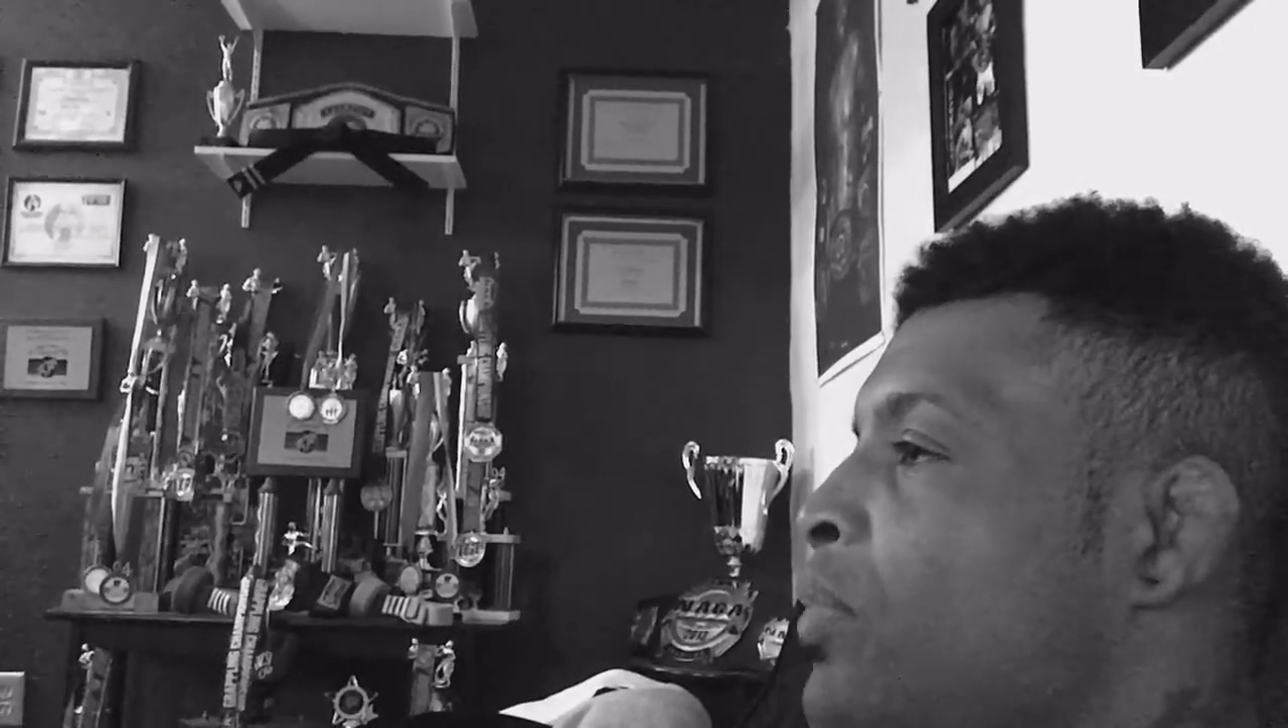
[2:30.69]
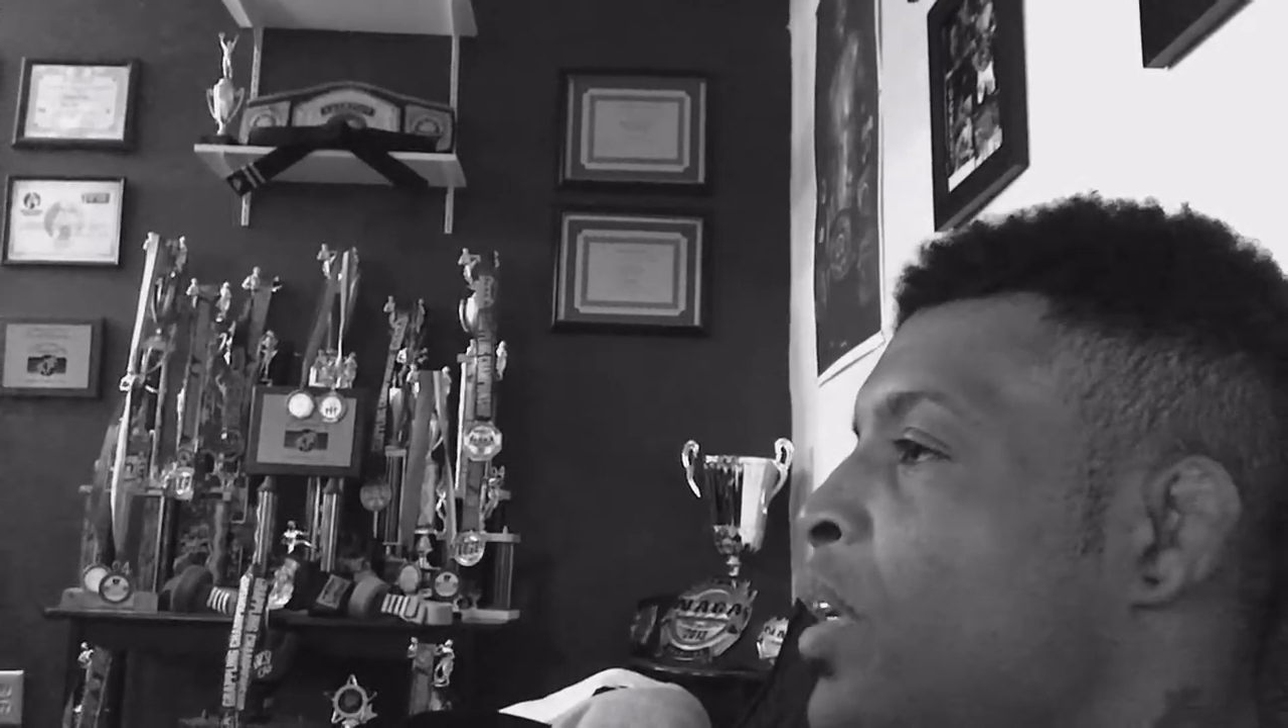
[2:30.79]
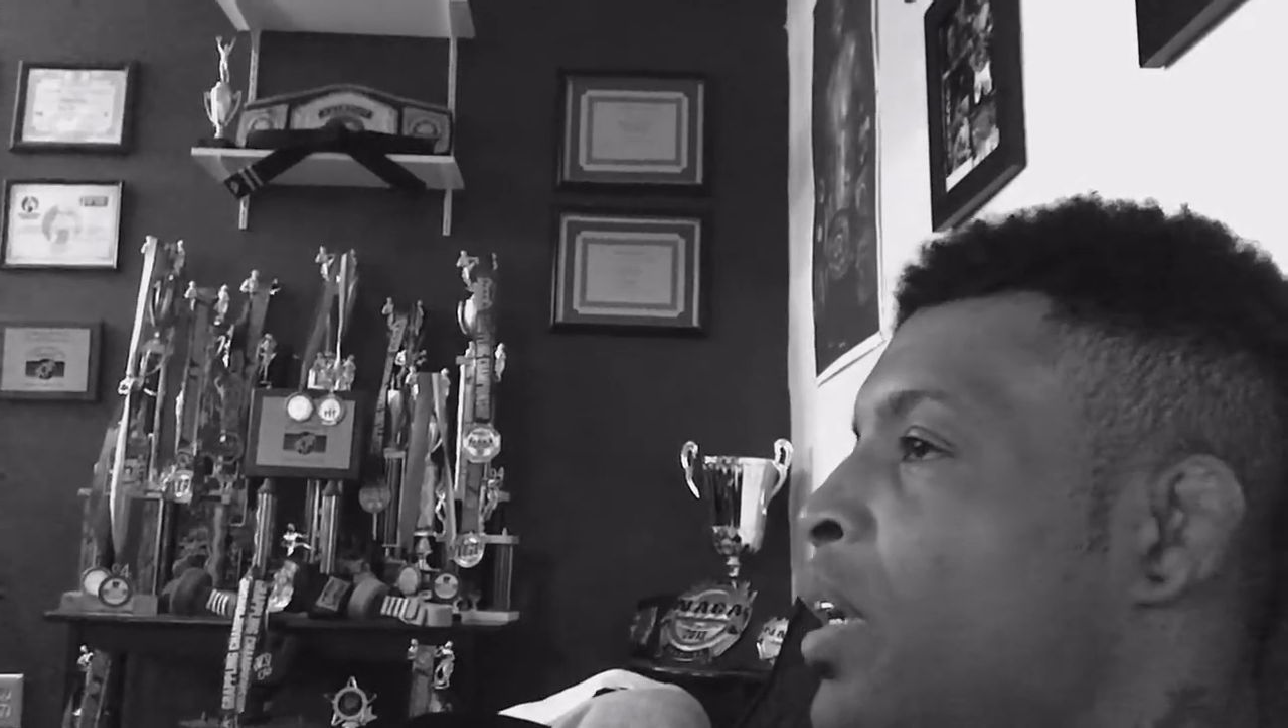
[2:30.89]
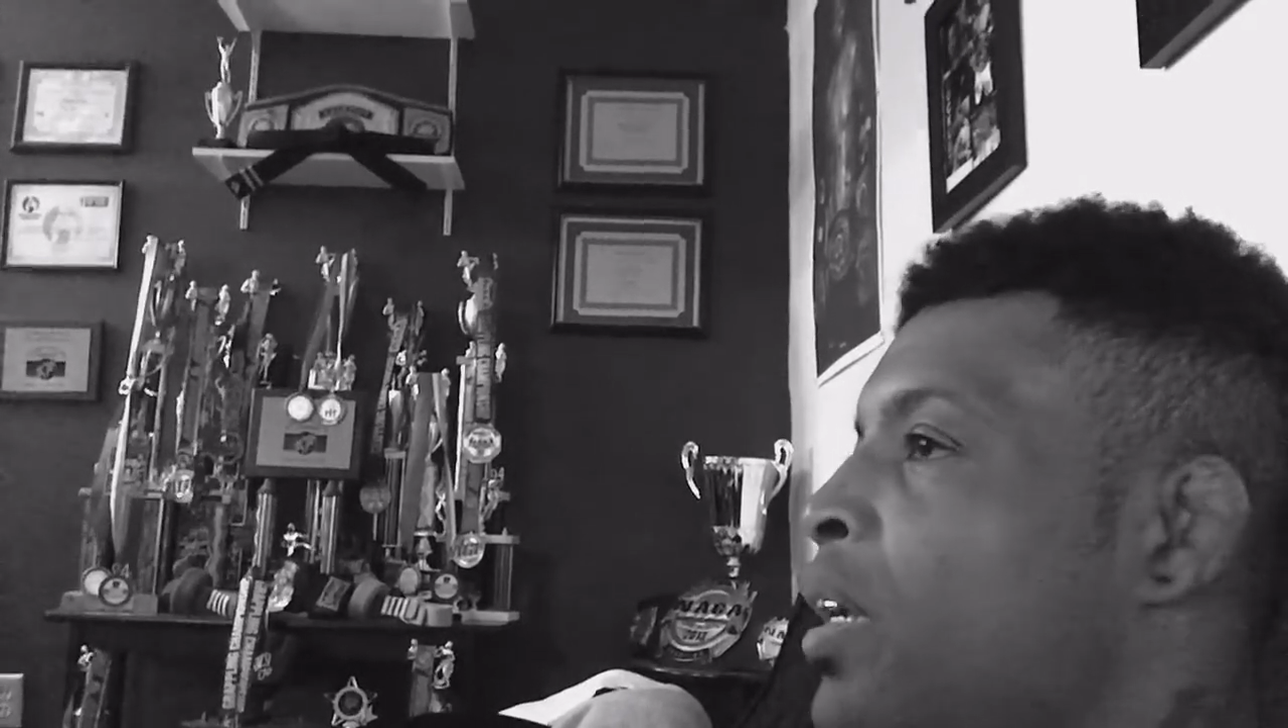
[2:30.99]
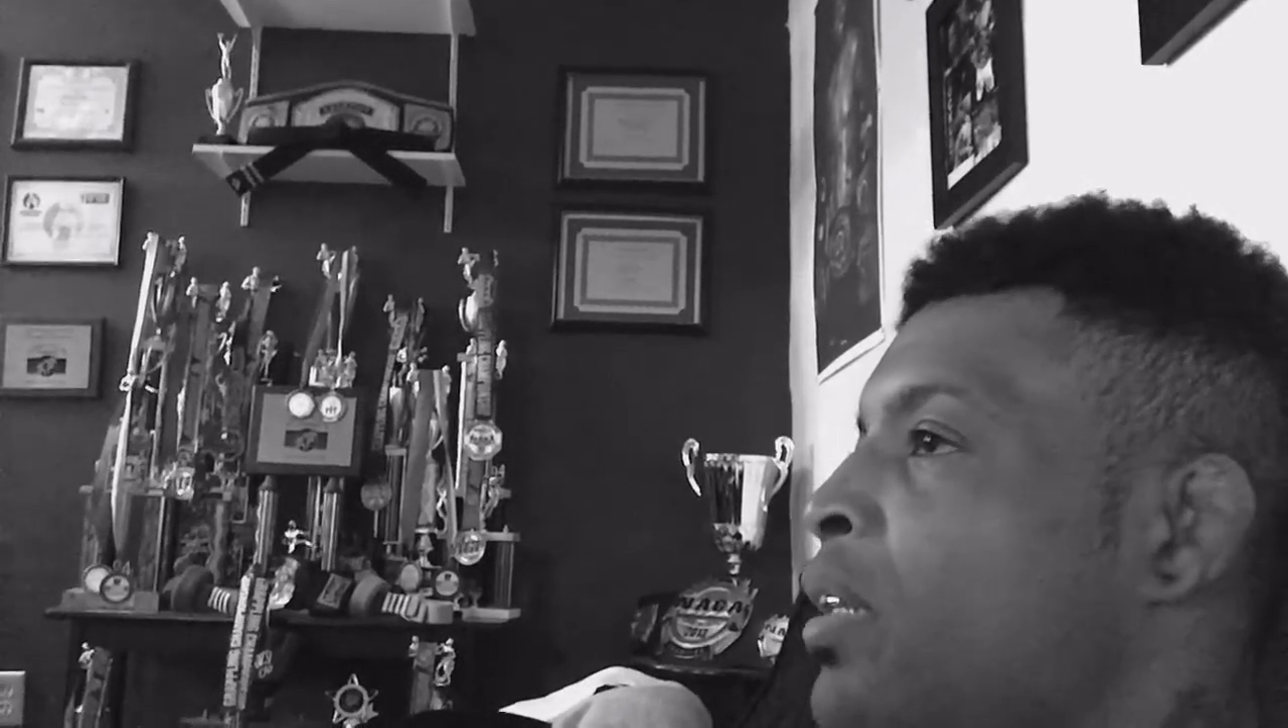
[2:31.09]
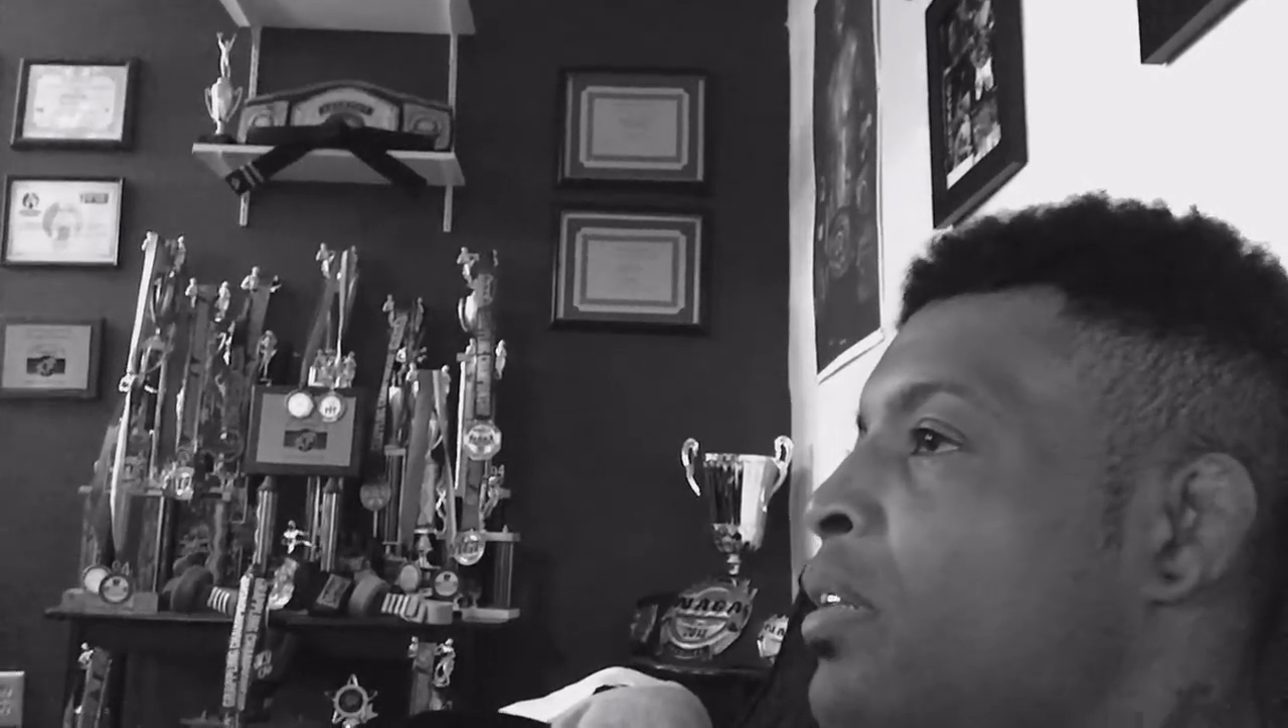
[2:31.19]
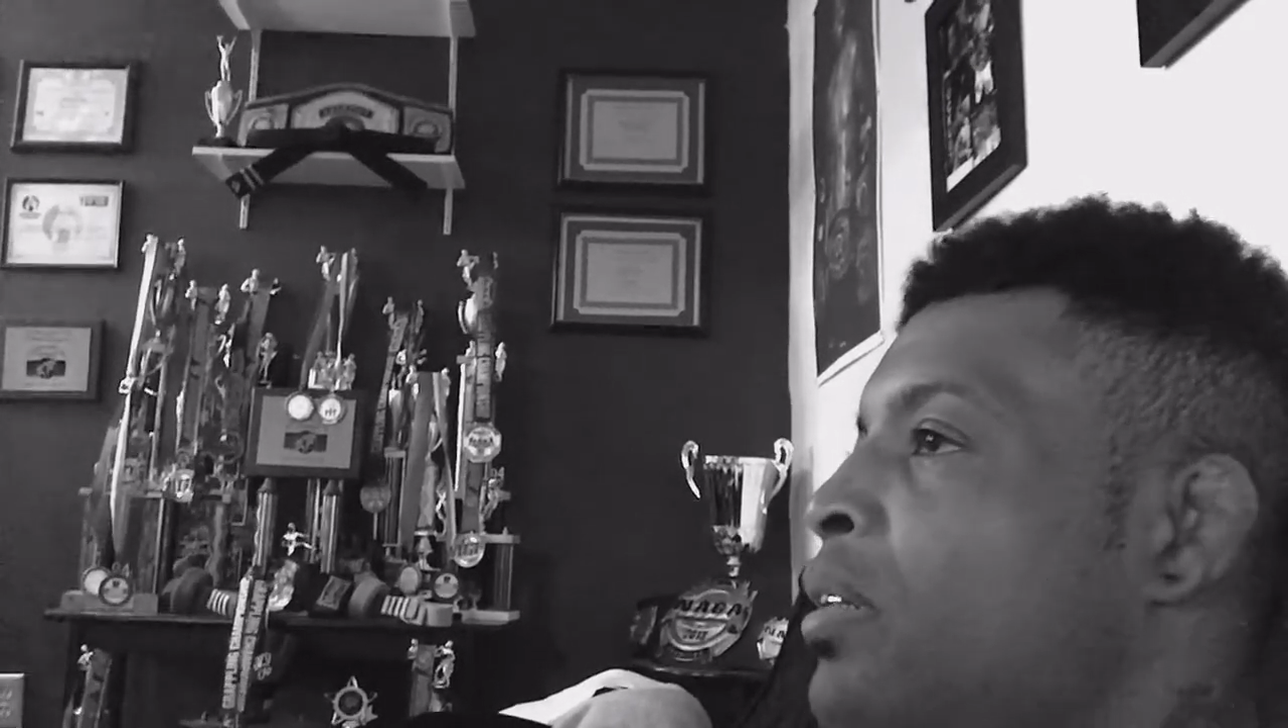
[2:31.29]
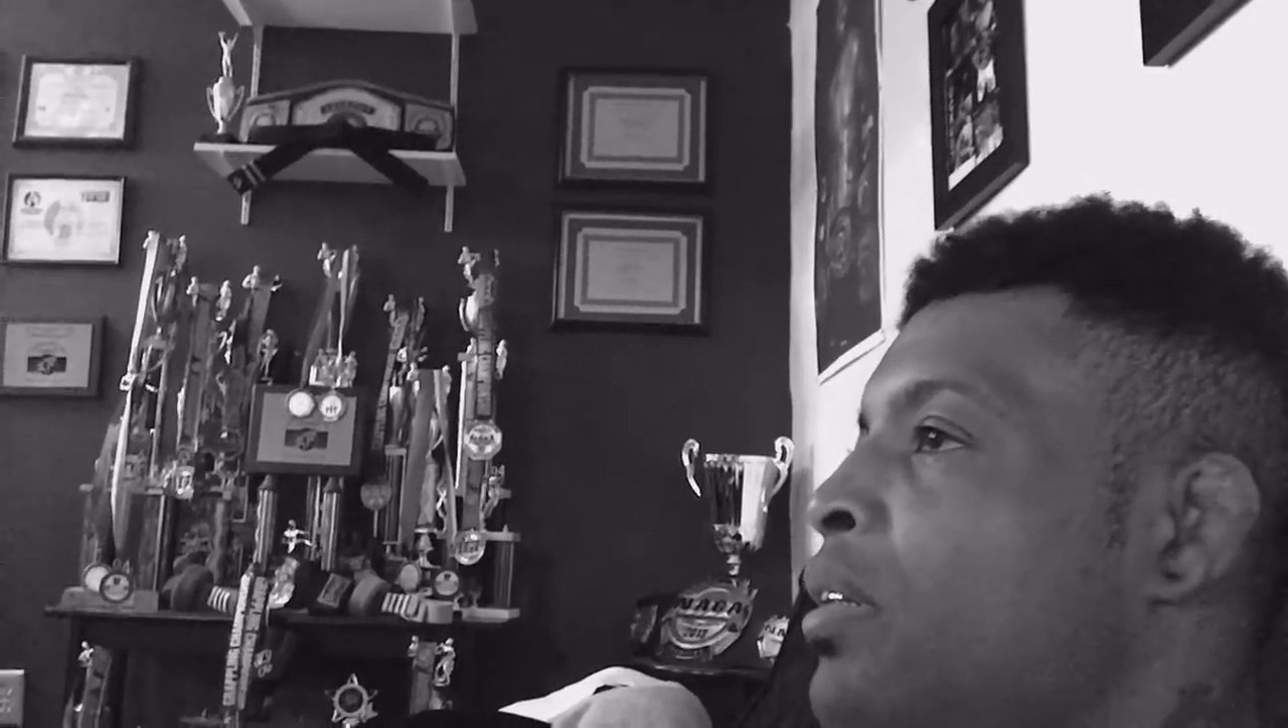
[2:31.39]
and